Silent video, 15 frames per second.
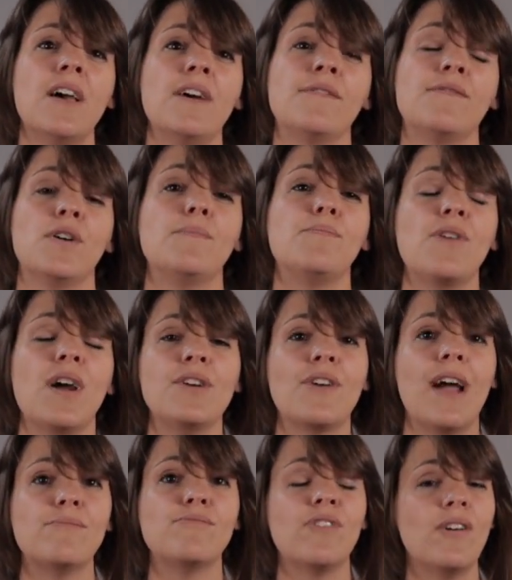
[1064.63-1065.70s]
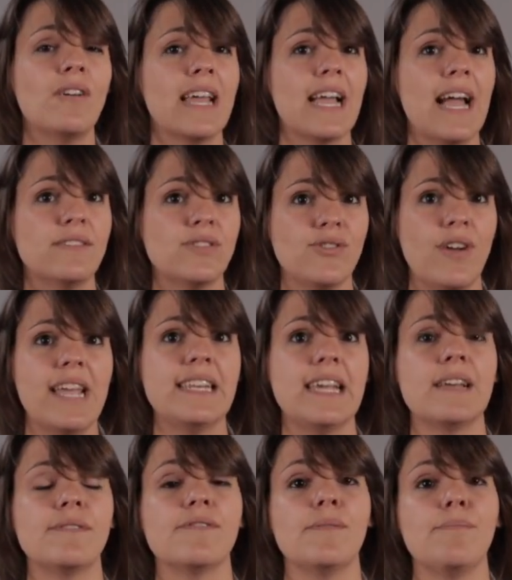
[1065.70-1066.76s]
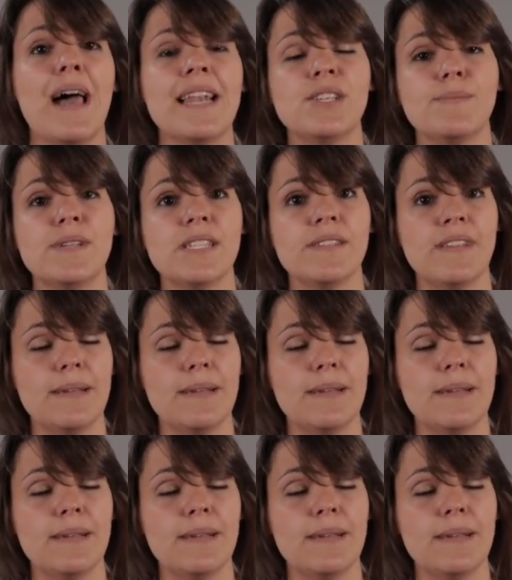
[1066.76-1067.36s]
for a programme rolling out training for management